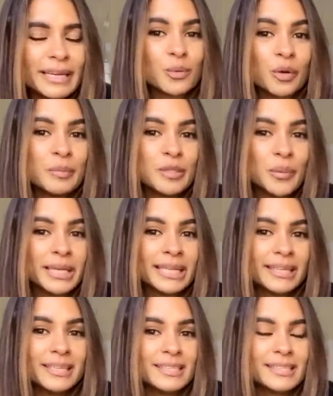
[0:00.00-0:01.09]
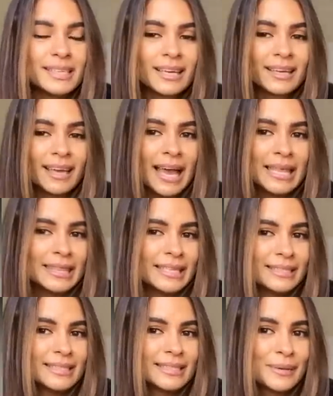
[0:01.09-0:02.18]
So we're between this and
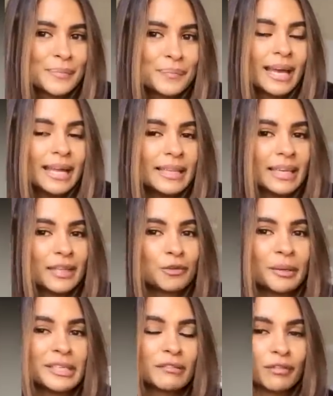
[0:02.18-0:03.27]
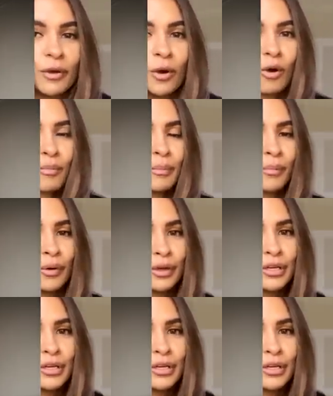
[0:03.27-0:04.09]
this. And then in the rest of the home, more